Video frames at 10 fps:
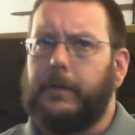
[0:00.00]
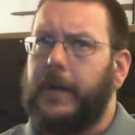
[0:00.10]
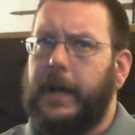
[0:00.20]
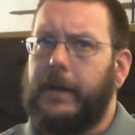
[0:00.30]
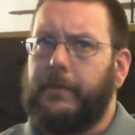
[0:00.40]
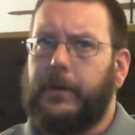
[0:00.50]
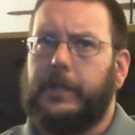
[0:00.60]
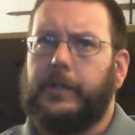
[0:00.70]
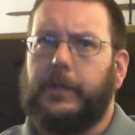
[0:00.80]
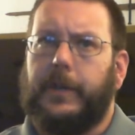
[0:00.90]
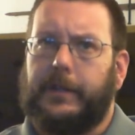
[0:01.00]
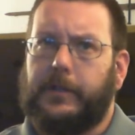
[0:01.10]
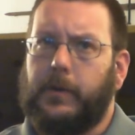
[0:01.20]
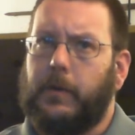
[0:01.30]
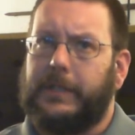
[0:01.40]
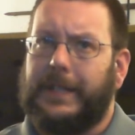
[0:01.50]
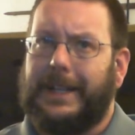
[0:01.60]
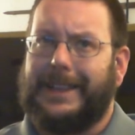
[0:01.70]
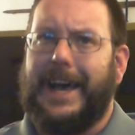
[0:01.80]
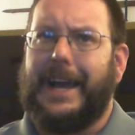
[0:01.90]
but I am pretty sure that score was a
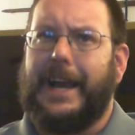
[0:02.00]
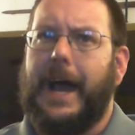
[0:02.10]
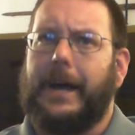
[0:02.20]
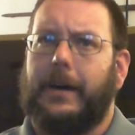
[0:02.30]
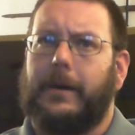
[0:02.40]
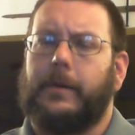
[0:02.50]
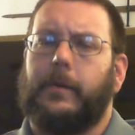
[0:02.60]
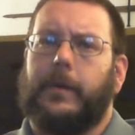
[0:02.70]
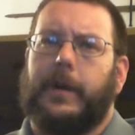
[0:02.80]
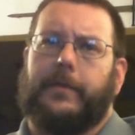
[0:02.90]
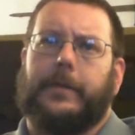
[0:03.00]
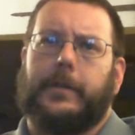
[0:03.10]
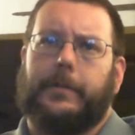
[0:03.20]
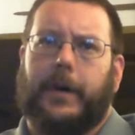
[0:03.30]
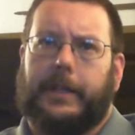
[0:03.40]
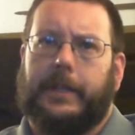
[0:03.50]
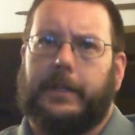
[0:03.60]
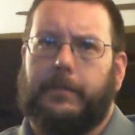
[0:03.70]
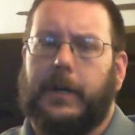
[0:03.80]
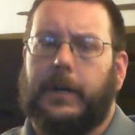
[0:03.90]
lot higher when I first bought
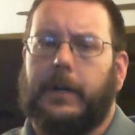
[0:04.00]
this beer.